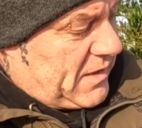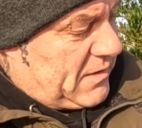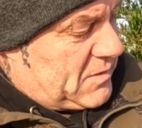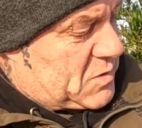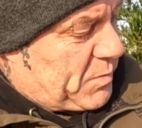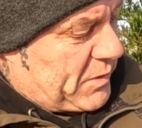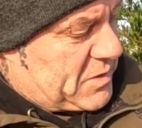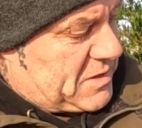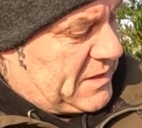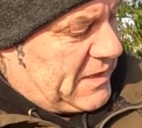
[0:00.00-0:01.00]
your
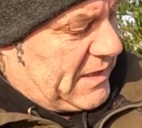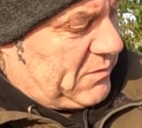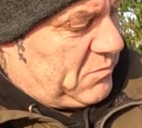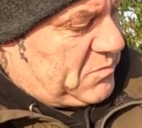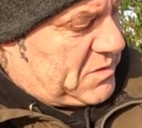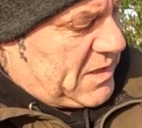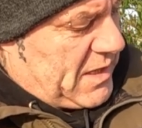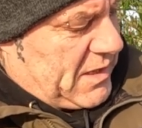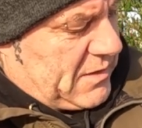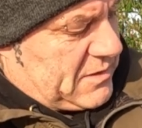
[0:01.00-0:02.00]
splicing needles,
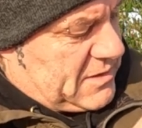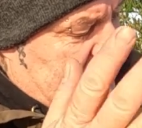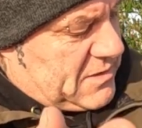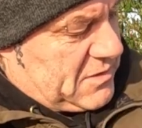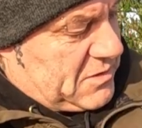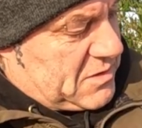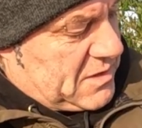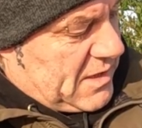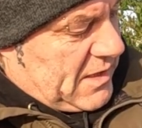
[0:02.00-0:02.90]
your scissors,